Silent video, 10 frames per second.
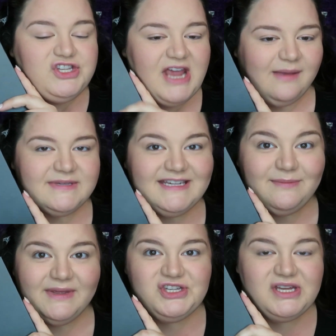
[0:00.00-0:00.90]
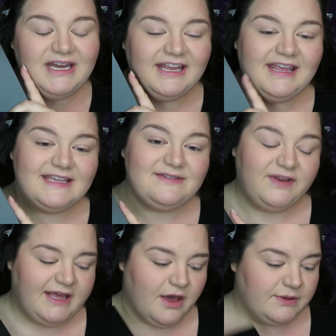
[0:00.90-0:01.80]
James did mention in his
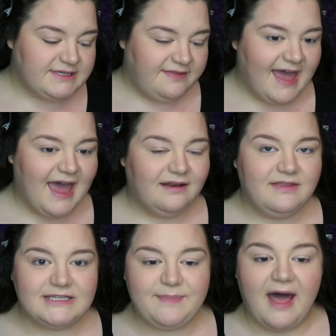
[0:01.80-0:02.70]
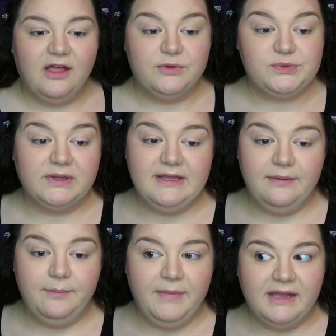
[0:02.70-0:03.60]
videos that this palette was
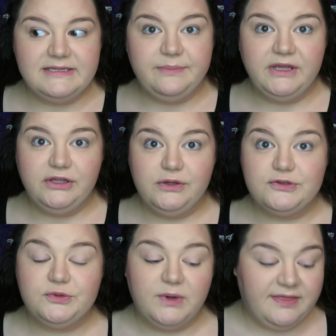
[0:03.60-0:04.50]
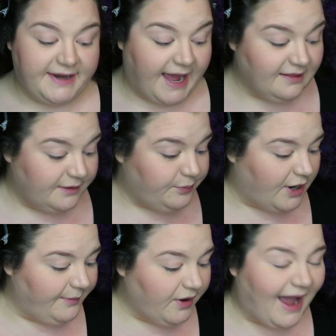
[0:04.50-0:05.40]
really meant to be used with an eyelid
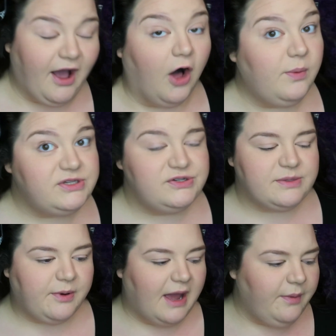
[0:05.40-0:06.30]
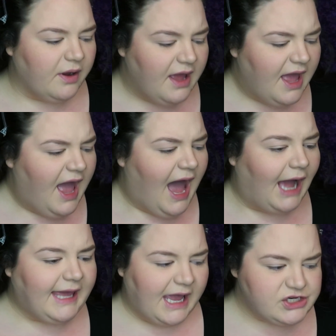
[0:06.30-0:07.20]
primer. I always use a primer.
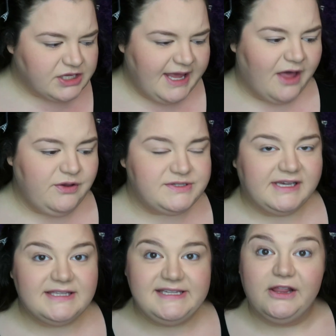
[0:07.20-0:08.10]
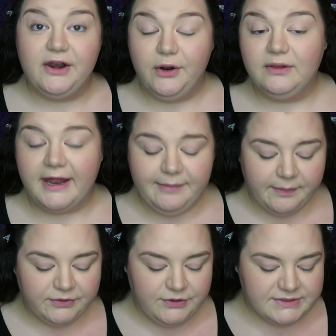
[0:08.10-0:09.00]
Occasionally I'll use a concealer. I know a lot of
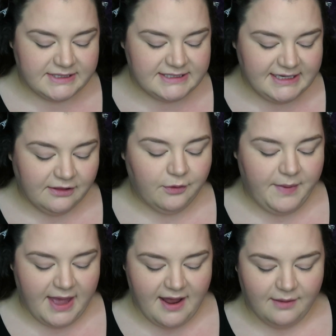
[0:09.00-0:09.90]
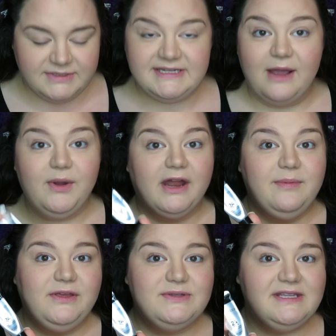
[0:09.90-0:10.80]
people use concealer, but today we're
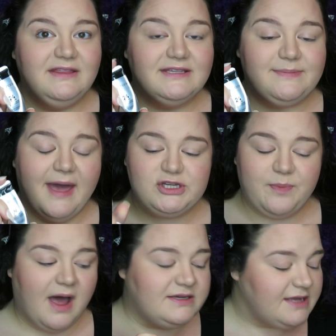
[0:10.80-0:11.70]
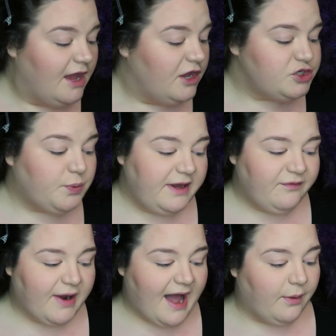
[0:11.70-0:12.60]
gonna be using the Smashbox
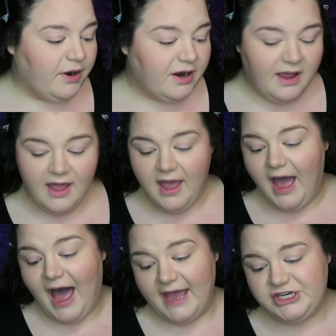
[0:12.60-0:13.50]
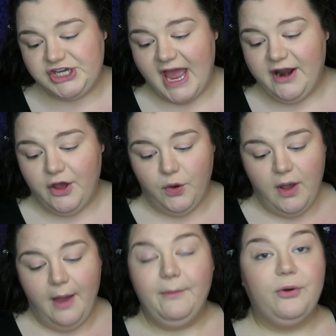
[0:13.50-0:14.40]
24-hour
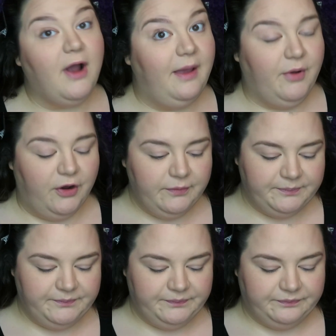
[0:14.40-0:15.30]
eyeshadow primer.